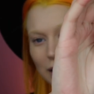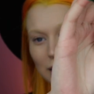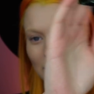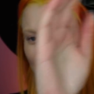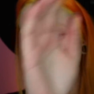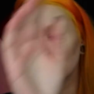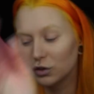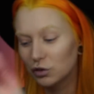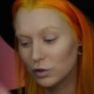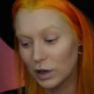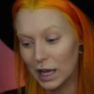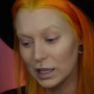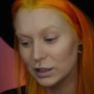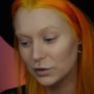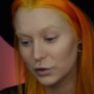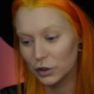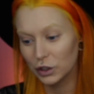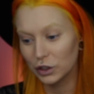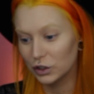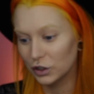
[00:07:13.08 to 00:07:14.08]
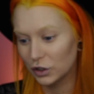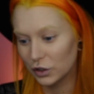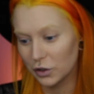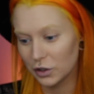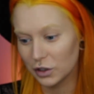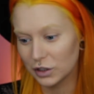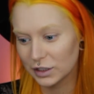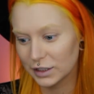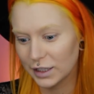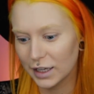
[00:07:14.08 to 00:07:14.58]
it doesn't transfer to
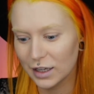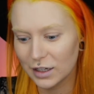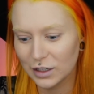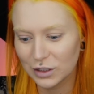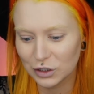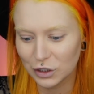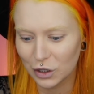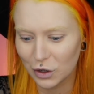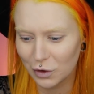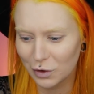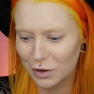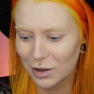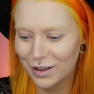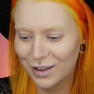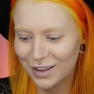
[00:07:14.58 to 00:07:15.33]
your skin, so